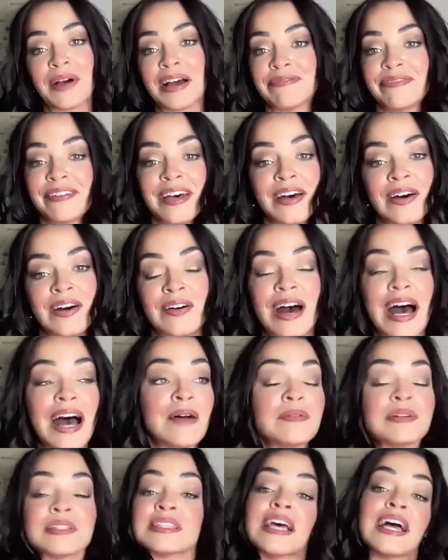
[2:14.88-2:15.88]
I felt.
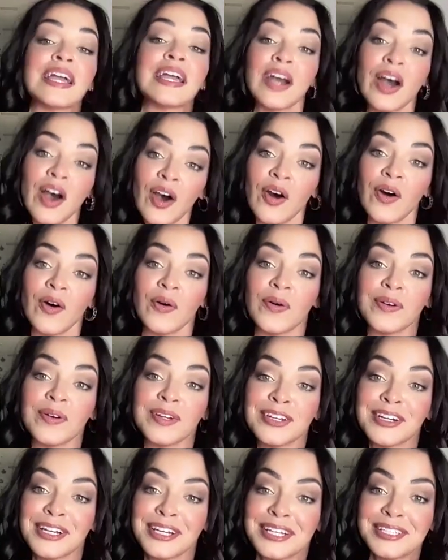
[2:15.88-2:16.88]
I was like, oh,
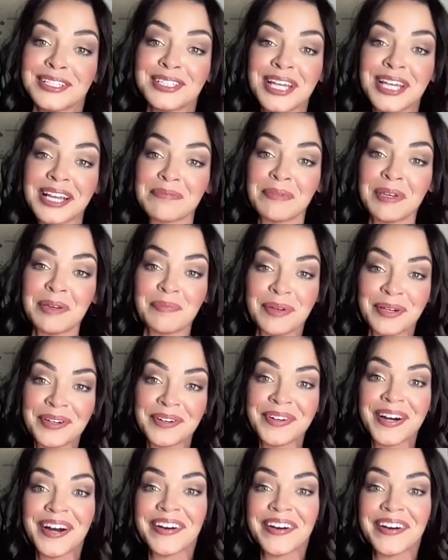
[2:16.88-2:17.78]
you're going to check me, boo?